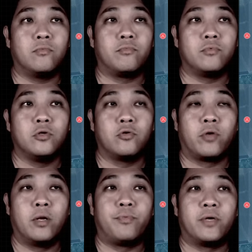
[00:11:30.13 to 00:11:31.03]

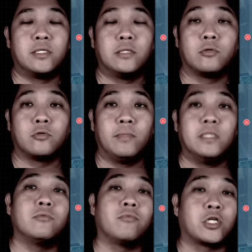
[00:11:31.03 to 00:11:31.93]
Ukrainian presence also
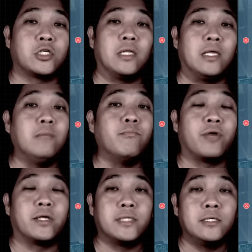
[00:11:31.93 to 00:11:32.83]
means Russian in
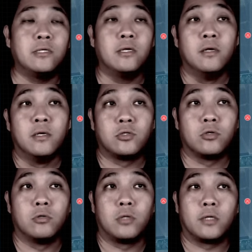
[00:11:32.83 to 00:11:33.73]
presence.
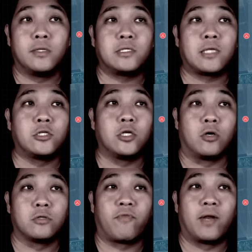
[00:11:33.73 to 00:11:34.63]
So this can actually
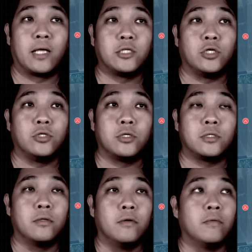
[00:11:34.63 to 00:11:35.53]
cause frontline
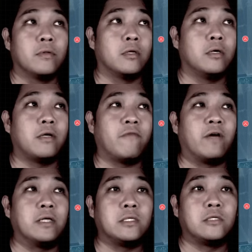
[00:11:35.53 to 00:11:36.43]
changes. The
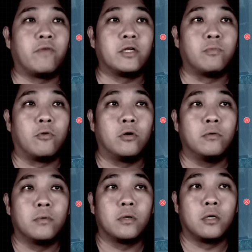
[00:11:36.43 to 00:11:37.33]
advance is very small.
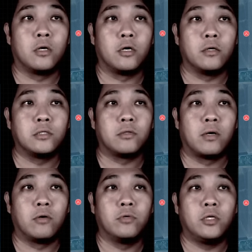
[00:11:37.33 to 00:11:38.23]
It's
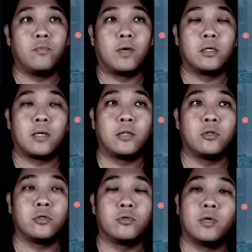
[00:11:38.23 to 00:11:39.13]
around only
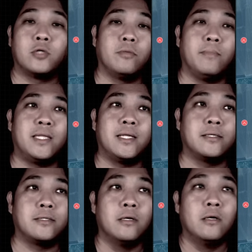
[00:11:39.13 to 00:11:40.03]
100-200
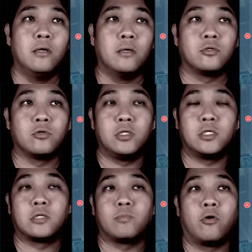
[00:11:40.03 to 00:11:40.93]
meters. So this is
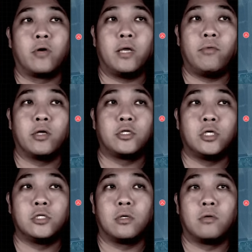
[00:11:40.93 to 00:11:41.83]
a small area
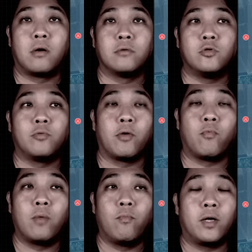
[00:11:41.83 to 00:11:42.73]
change, around
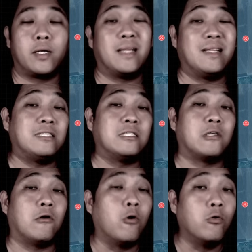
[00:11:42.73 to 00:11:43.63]
0.11. And this is
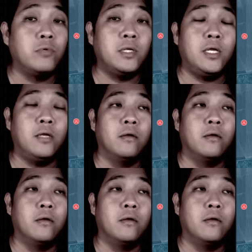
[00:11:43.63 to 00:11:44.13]
the only